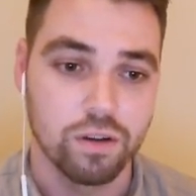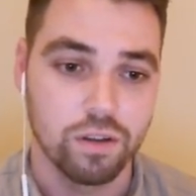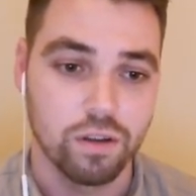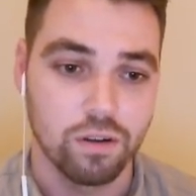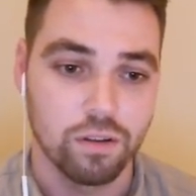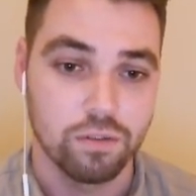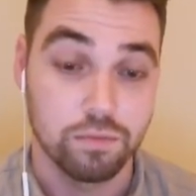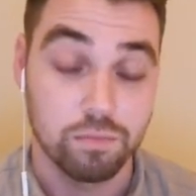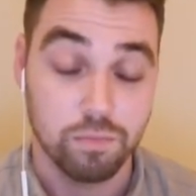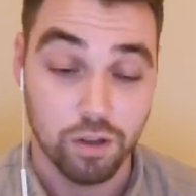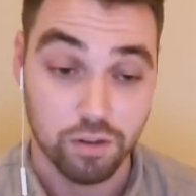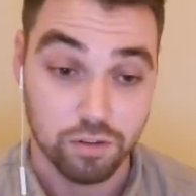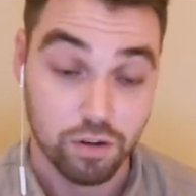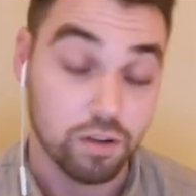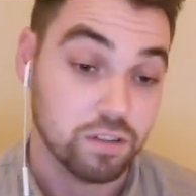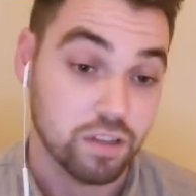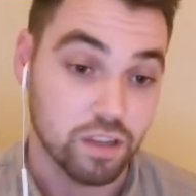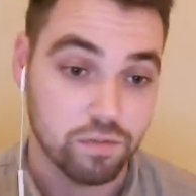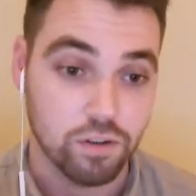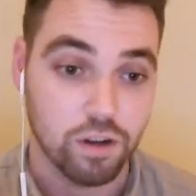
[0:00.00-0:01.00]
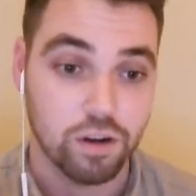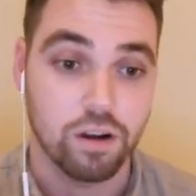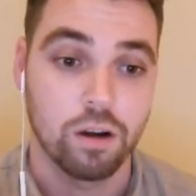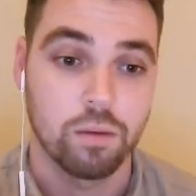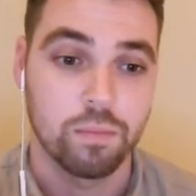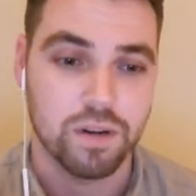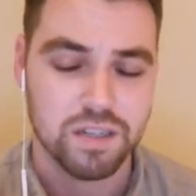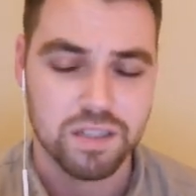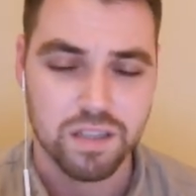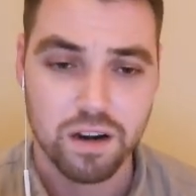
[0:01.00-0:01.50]
on
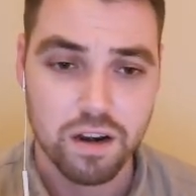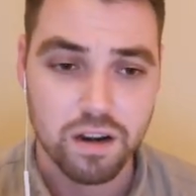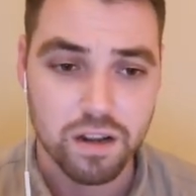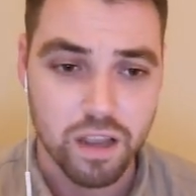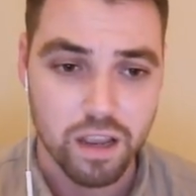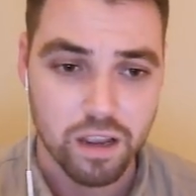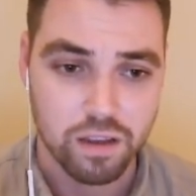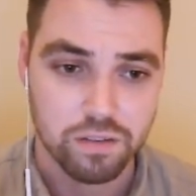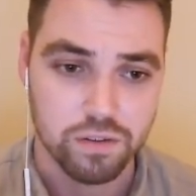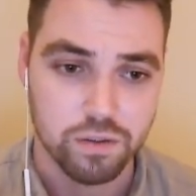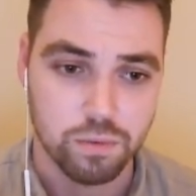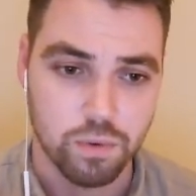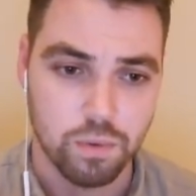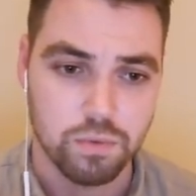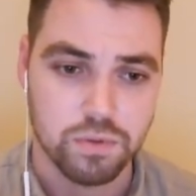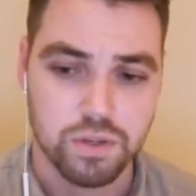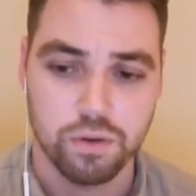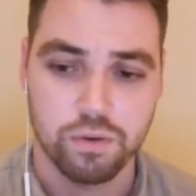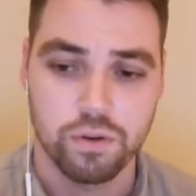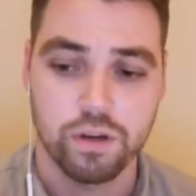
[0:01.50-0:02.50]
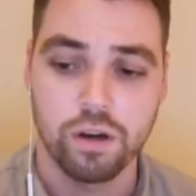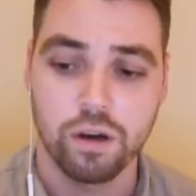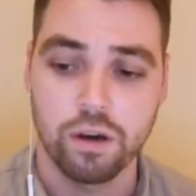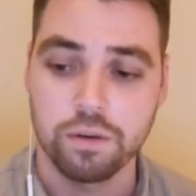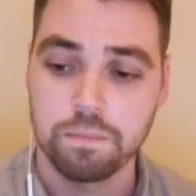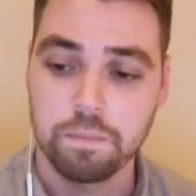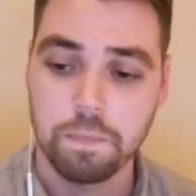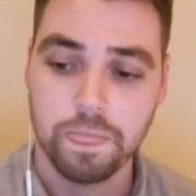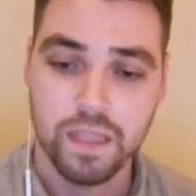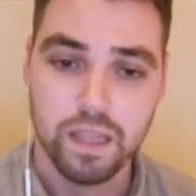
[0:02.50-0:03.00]
Doctave.com, and I started digging into what was going
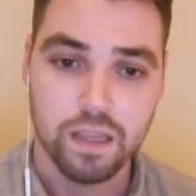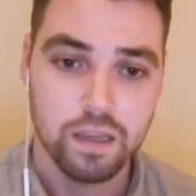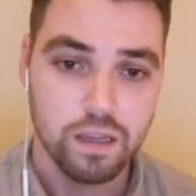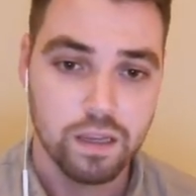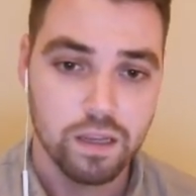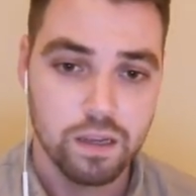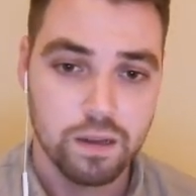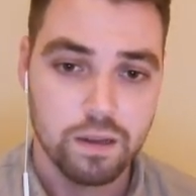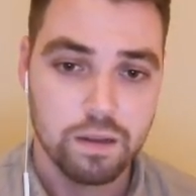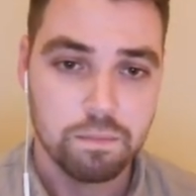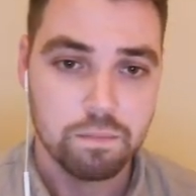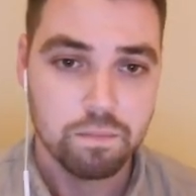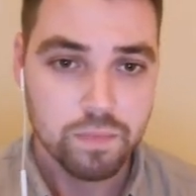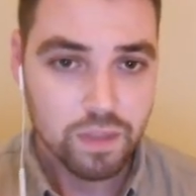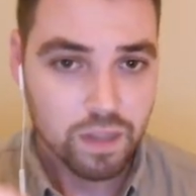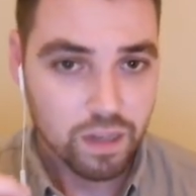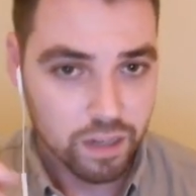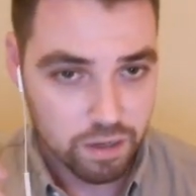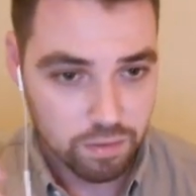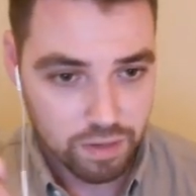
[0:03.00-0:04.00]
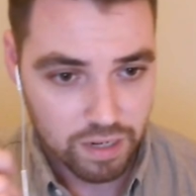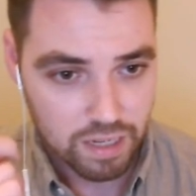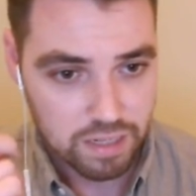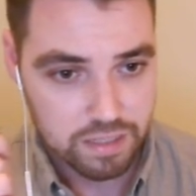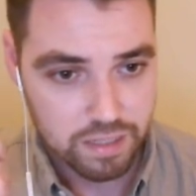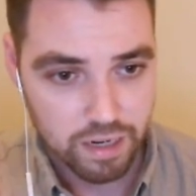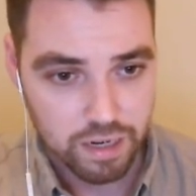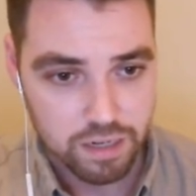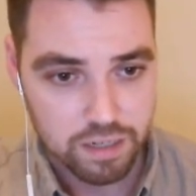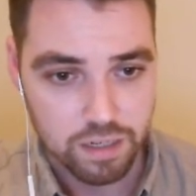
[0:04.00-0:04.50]
on, and I
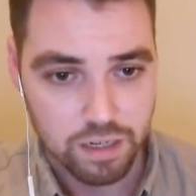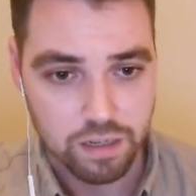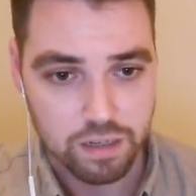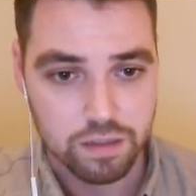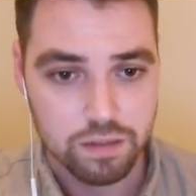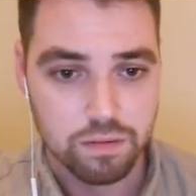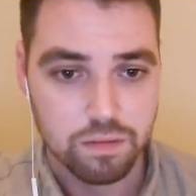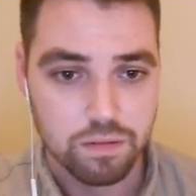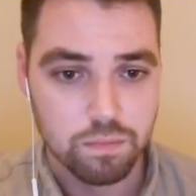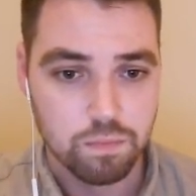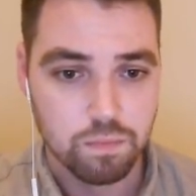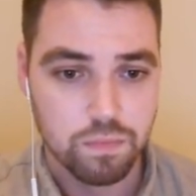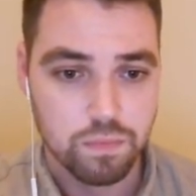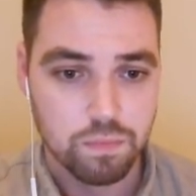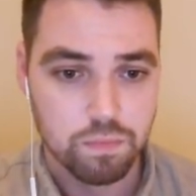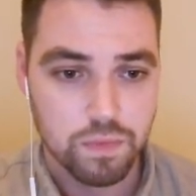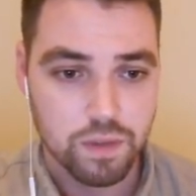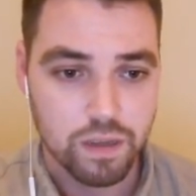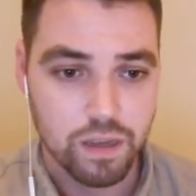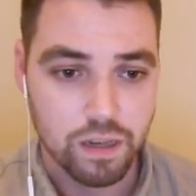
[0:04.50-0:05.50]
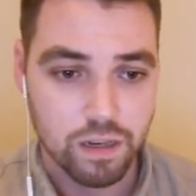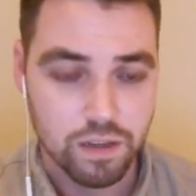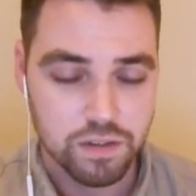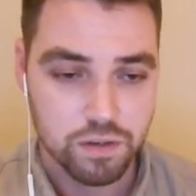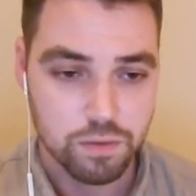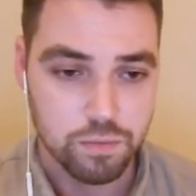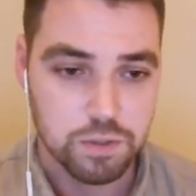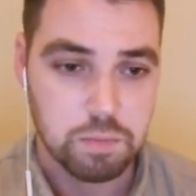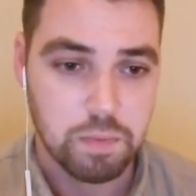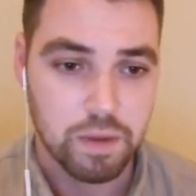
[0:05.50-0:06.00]
realized that actually
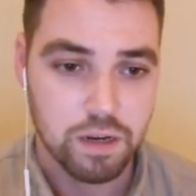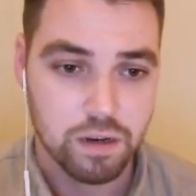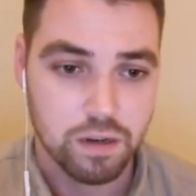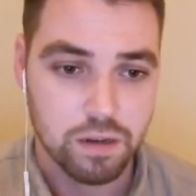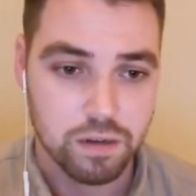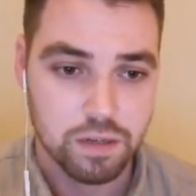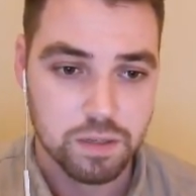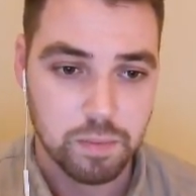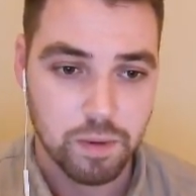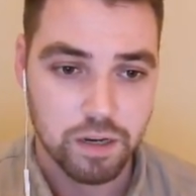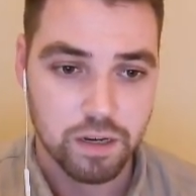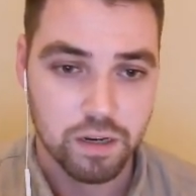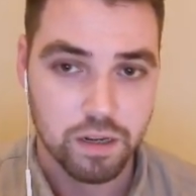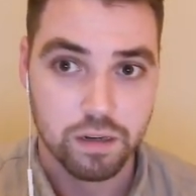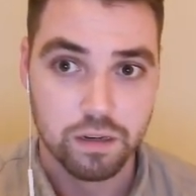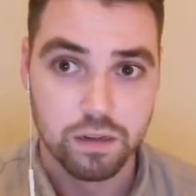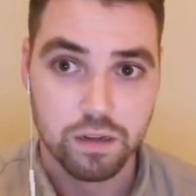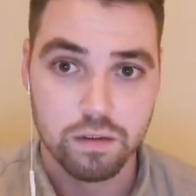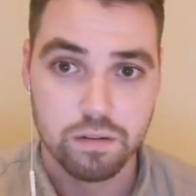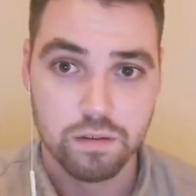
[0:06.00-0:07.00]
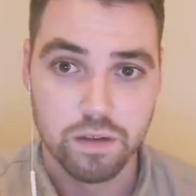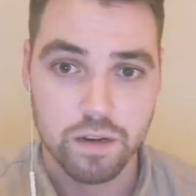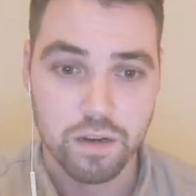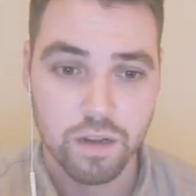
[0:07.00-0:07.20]
Elixir was spending a